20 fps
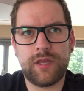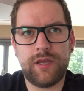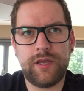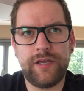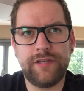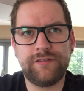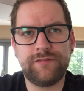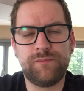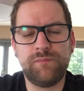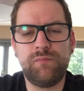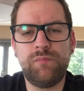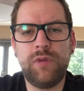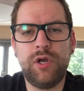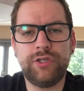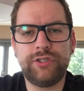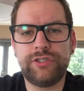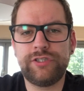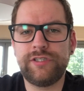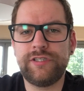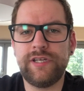as
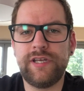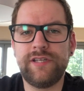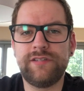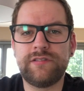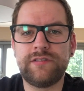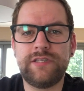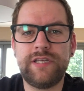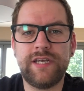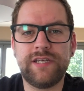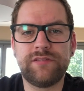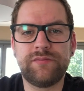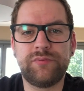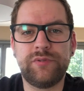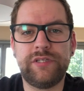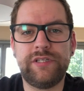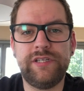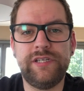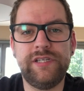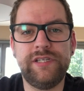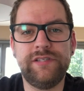much as the
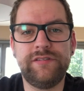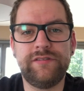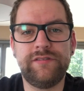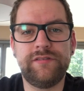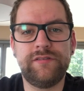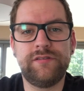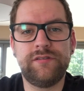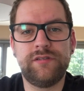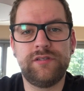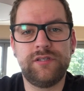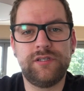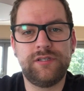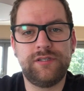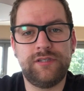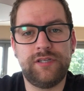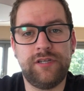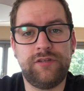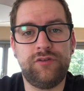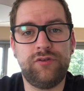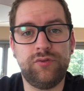expertise
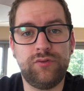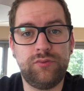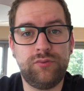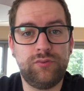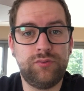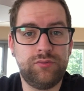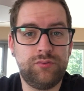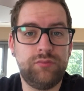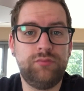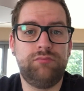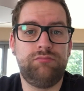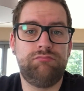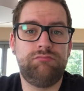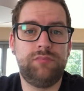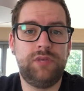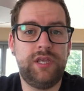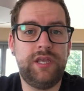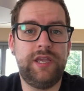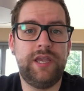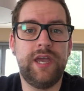that you
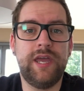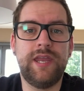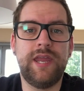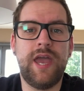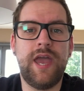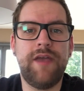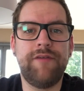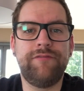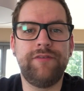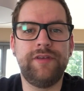can have